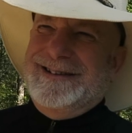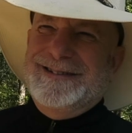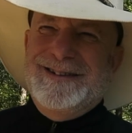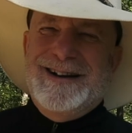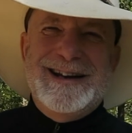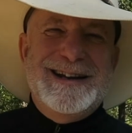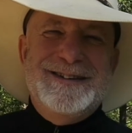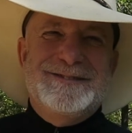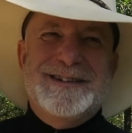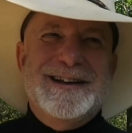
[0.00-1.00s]
I didn't
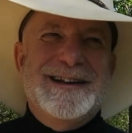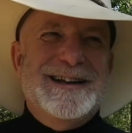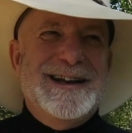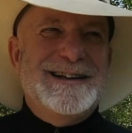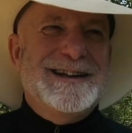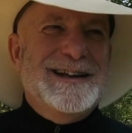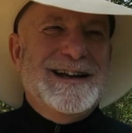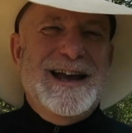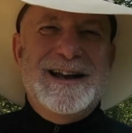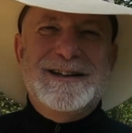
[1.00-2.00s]
even. It,
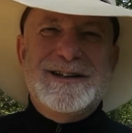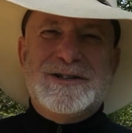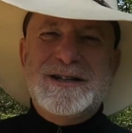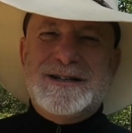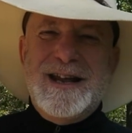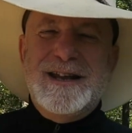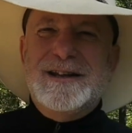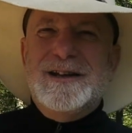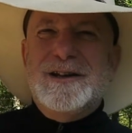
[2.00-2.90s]
and she said,